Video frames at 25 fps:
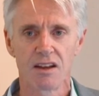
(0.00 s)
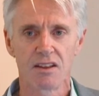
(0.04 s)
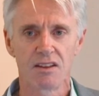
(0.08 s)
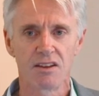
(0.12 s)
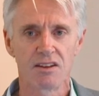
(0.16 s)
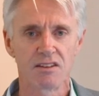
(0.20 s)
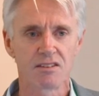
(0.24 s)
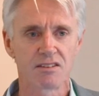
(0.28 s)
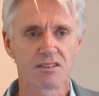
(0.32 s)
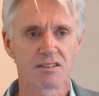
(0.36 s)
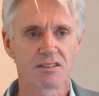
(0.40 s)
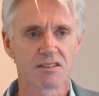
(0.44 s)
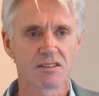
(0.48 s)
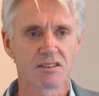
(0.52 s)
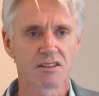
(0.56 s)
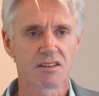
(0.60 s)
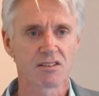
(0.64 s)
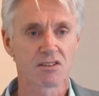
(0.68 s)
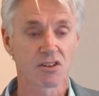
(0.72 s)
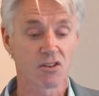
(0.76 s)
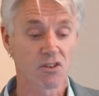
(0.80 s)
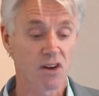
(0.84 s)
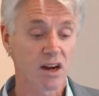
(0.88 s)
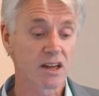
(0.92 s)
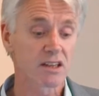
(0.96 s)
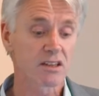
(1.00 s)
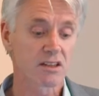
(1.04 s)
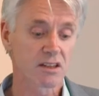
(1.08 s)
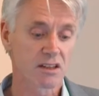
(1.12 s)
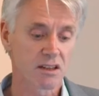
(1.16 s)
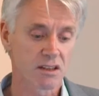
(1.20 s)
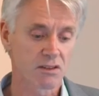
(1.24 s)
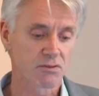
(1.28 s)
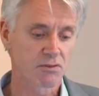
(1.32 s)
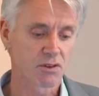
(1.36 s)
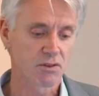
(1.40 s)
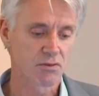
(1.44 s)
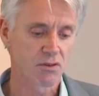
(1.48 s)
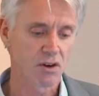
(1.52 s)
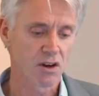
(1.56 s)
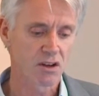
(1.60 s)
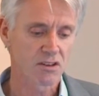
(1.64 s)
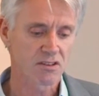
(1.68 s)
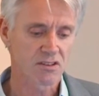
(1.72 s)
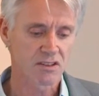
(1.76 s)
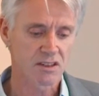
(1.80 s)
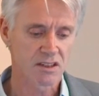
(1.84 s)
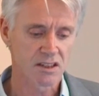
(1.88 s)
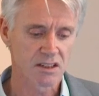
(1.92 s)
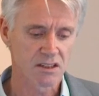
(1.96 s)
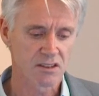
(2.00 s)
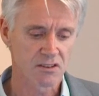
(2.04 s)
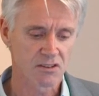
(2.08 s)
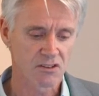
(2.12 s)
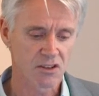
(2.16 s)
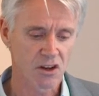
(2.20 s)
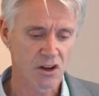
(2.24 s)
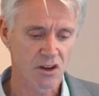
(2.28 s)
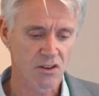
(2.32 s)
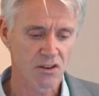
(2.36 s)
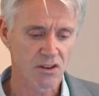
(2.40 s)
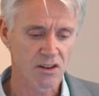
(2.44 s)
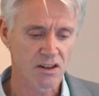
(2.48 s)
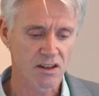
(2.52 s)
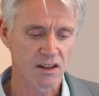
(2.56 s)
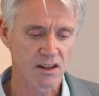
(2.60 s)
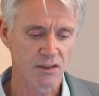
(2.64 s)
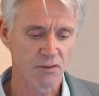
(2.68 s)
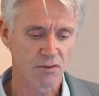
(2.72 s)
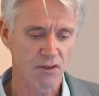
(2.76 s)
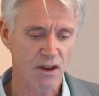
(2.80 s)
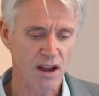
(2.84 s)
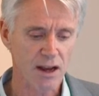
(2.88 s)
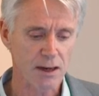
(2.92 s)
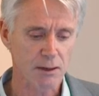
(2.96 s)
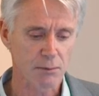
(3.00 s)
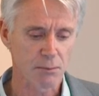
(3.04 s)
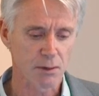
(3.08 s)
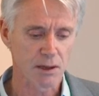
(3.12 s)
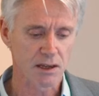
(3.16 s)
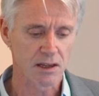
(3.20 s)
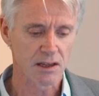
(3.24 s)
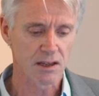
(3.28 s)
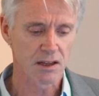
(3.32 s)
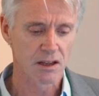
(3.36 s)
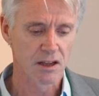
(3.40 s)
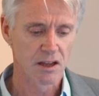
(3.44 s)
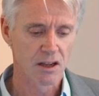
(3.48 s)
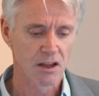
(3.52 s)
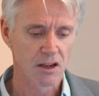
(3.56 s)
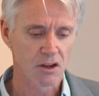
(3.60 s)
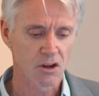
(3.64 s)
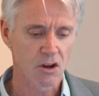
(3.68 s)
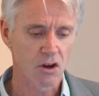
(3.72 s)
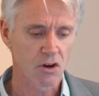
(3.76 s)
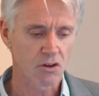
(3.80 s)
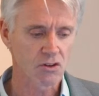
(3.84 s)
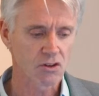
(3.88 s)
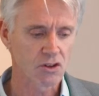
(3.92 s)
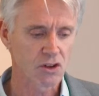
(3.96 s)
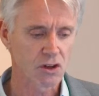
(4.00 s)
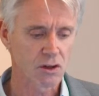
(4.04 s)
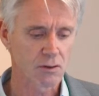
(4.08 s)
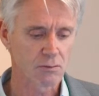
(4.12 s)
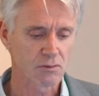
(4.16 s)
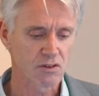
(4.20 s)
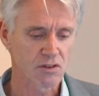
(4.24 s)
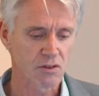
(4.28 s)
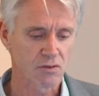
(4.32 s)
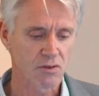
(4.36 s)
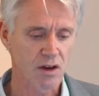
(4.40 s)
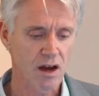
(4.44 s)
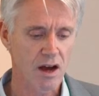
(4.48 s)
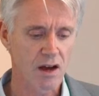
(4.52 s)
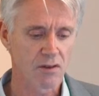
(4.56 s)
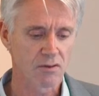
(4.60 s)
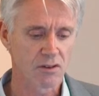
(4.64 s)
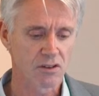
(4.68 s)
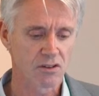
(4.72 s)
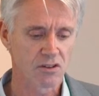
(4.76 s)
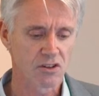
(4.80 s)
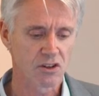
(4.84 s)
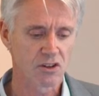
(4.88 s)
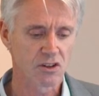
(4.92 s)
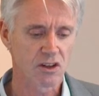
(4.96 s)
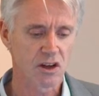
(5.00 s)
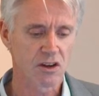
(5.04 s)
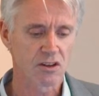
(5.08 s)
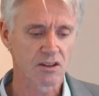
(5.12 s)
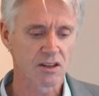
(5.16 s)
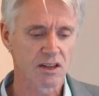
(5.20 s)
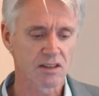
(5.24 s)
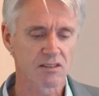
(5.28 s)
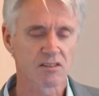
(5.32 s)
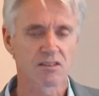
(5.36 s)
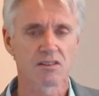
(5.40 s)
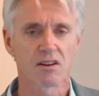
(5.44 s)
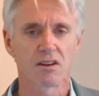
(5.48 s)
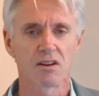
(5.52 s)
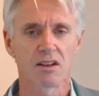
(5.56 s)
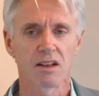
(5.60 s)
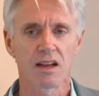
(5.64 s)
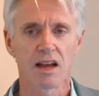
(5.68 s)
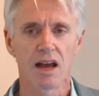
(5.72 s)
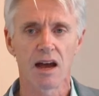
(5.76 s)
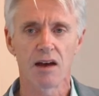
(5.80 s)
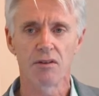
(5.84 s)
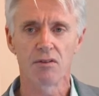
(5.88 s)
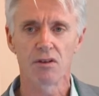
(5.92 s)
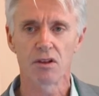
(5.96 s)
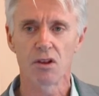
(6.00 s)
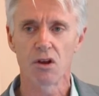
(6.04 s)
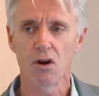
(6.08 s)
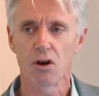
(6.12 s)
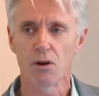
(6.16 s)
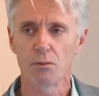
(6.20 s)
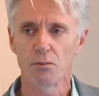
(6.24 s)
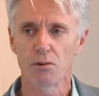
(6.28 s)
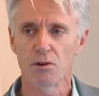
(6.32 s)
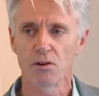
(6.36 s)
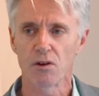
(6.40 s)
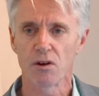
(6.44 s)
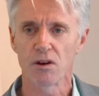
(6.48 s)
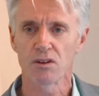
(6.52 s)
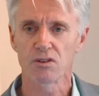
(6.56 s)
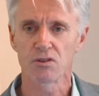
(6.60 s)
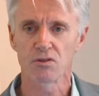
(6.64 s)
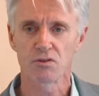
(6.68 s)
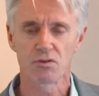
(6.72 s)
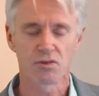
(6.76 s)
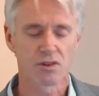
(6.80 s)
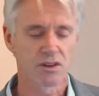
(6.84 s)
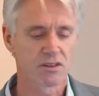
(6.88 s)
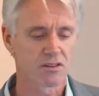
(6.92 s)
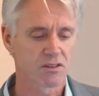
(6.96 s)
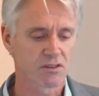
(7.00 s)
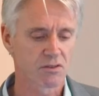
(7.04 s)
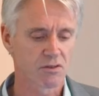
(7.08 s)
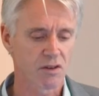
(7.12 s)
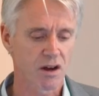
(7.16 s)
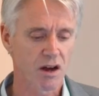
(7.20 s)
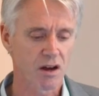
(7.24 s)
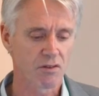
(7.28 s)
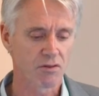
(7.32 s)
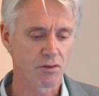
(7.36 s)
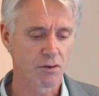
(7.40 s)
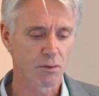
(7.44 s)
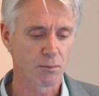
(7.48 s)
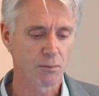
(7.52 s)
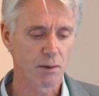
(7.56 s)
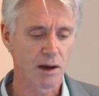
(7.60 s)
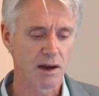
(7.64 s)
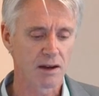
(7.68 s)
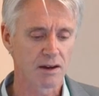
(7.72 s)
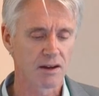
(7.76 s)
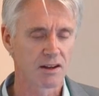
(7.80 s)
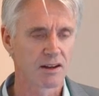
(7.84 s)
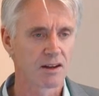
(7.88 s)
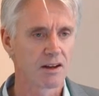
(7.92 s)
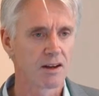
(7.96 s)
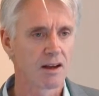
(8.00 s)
there's a great deal of diversity, and so there can in fact be long-term survivors who don't necessarily have a long progression-free survival, but